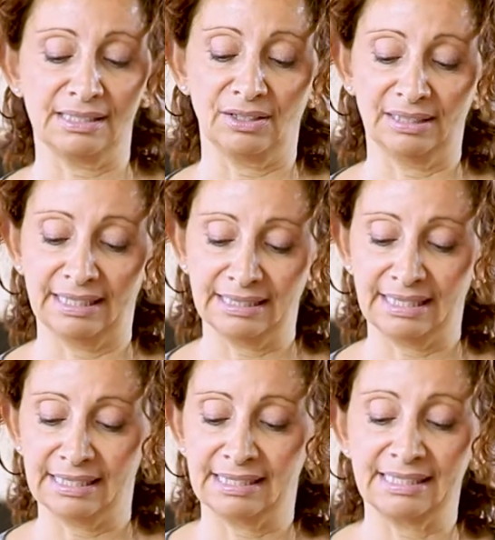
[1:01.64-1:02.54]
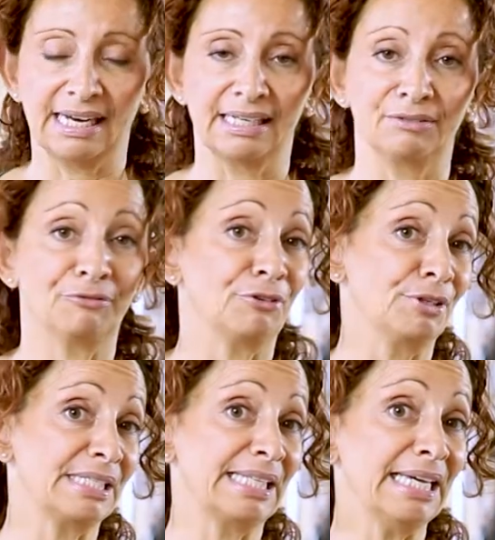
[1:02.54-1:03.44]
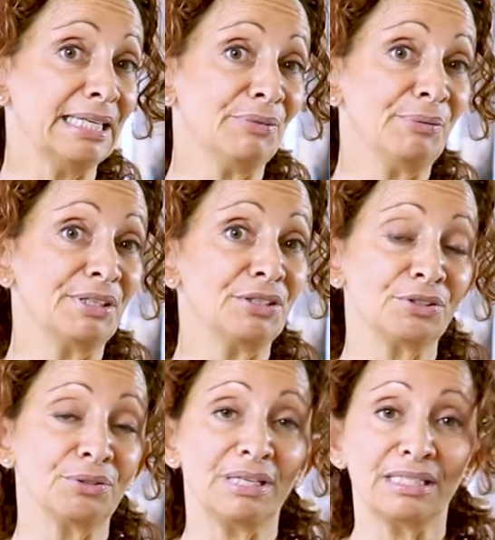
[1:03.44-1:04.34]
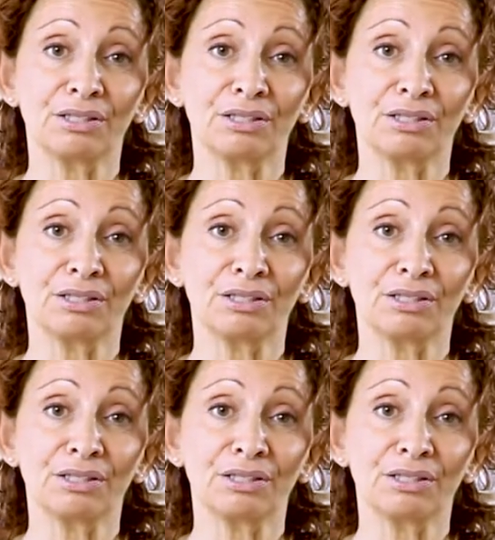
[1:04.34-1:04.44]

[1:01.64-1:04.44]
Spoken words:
So let's get started. First thing we want to do is